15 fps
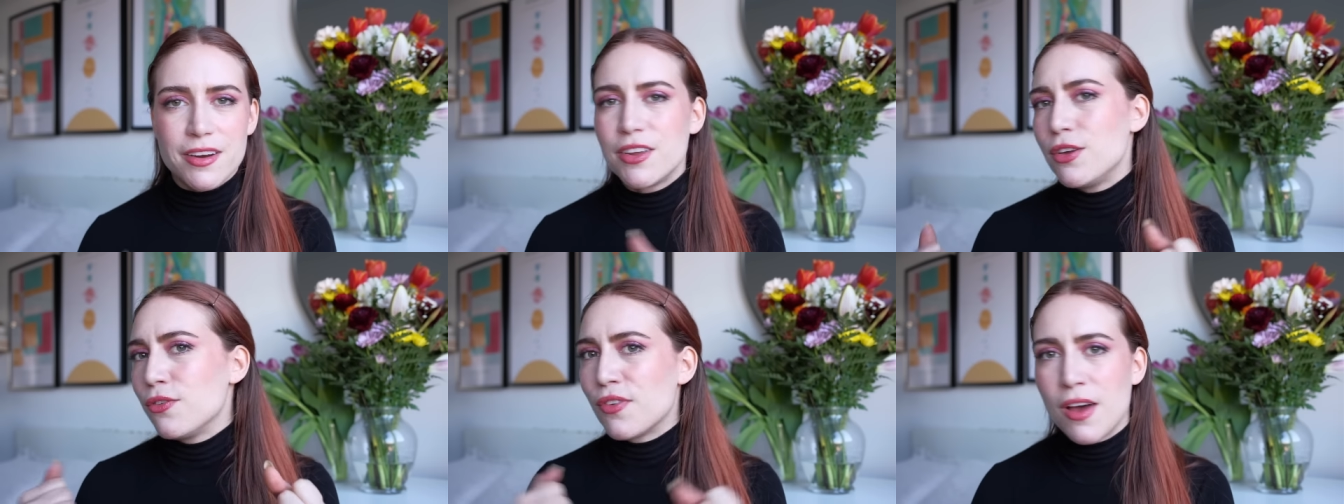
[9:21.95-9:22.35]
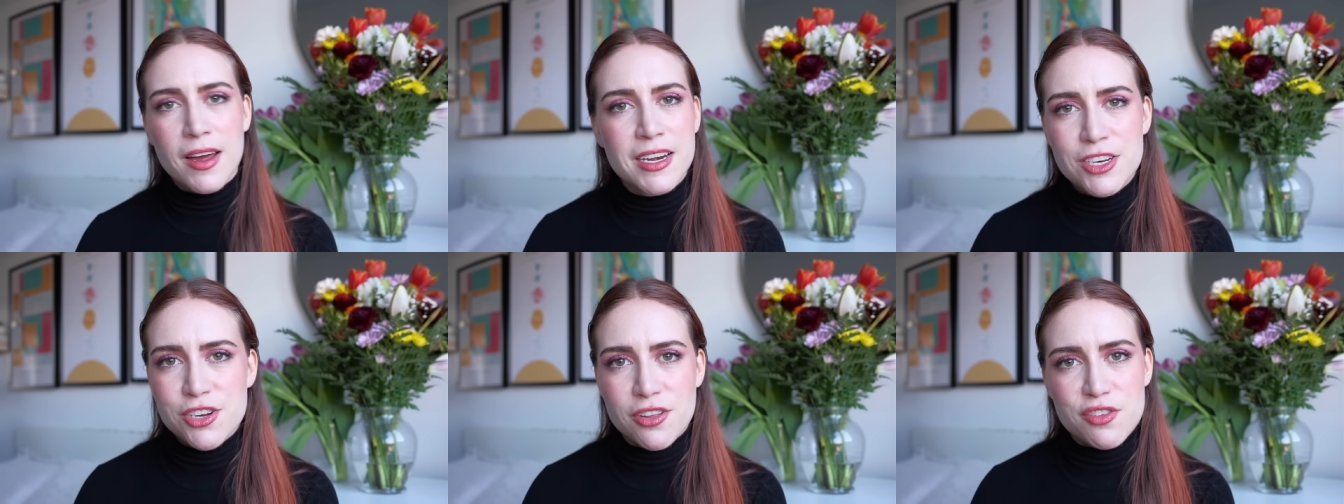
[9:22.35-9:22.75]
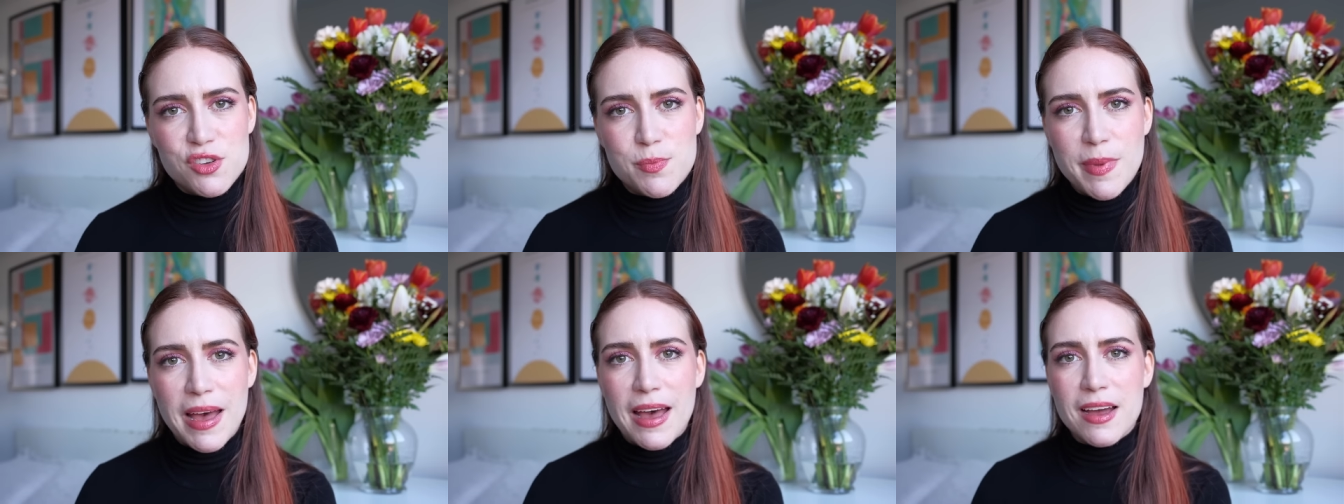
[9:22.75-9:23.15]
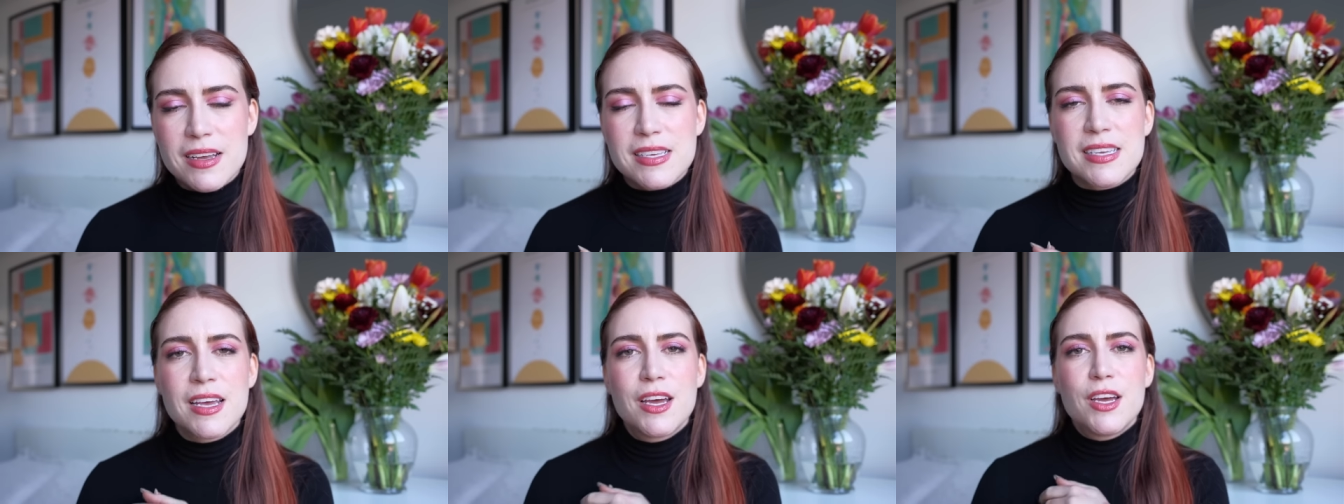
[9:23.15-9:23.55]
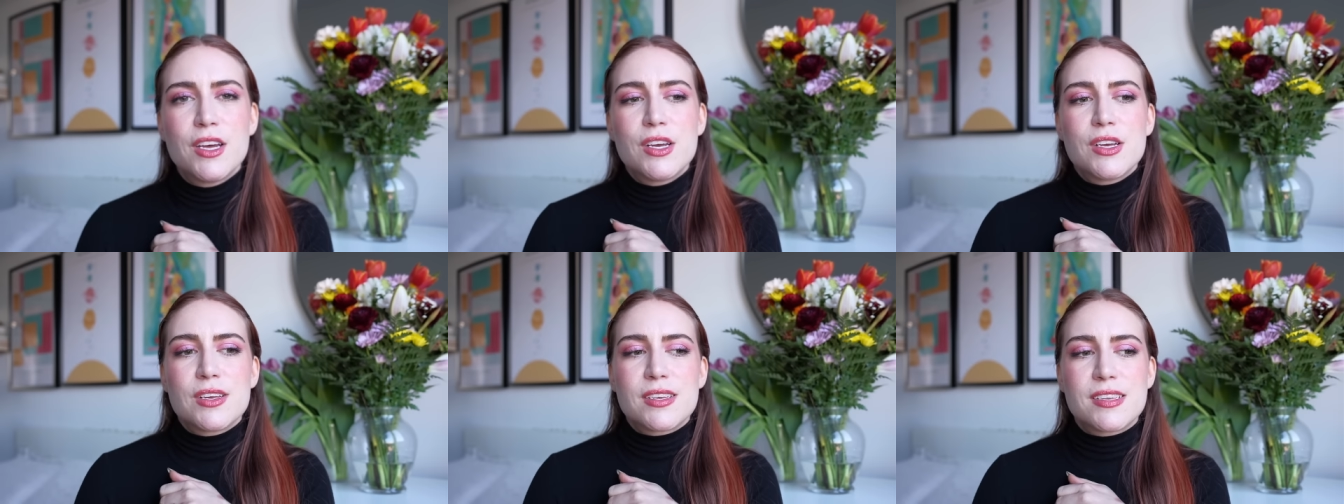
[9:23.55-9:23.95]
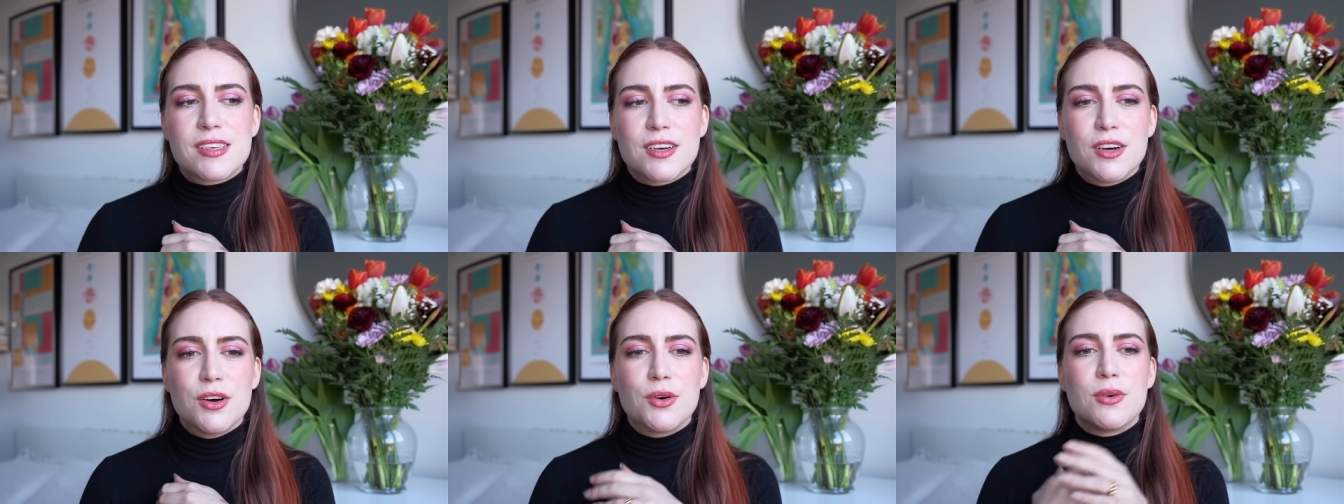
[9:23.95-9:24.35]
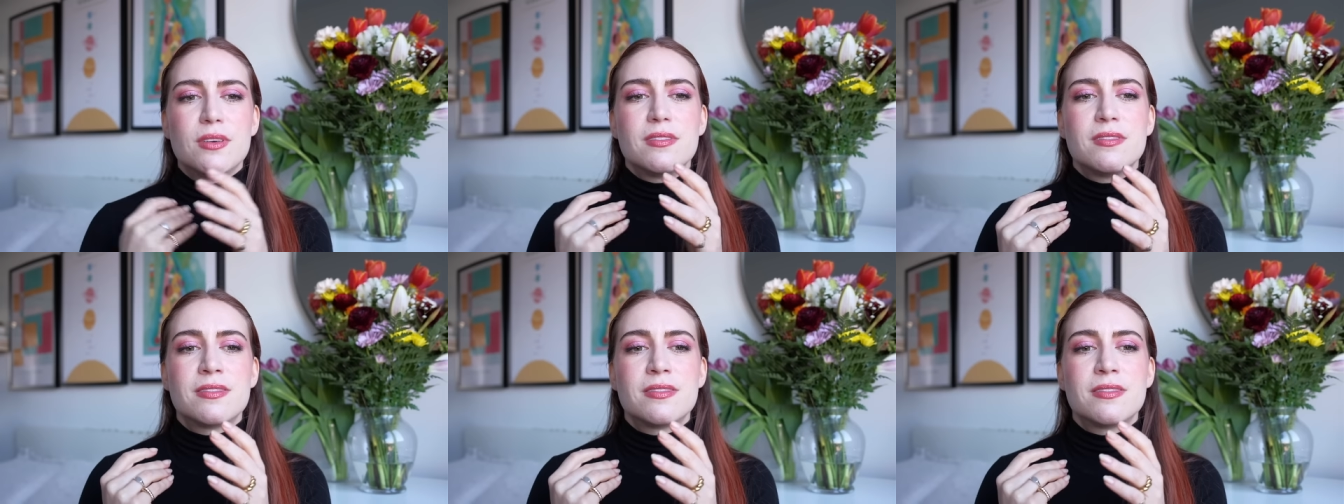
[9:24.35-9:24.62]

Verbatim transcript: You've got each other's backs. So